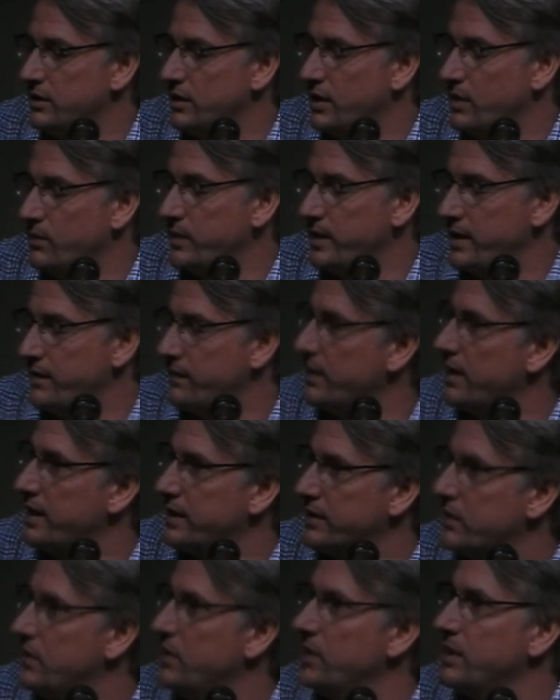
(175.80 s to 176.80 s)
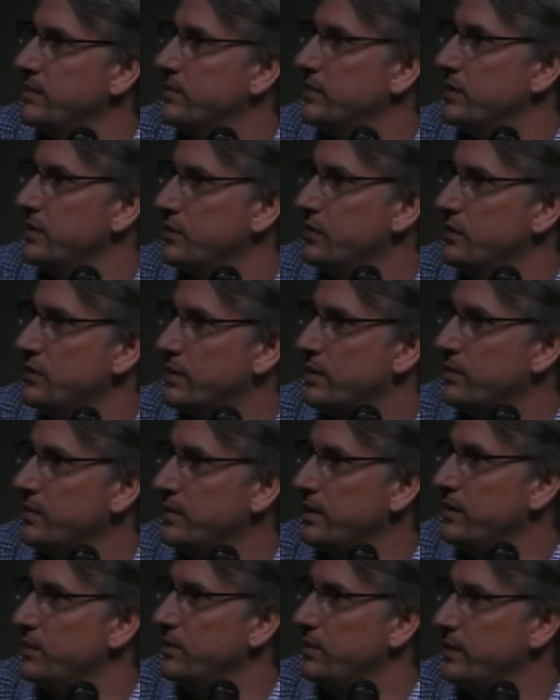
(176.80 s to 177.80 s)
and we have a lot of time to do it.
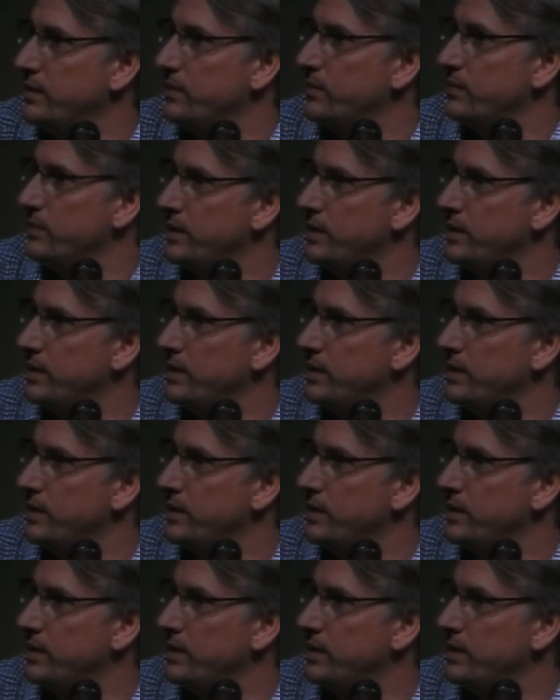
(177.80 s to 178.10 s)
We, we,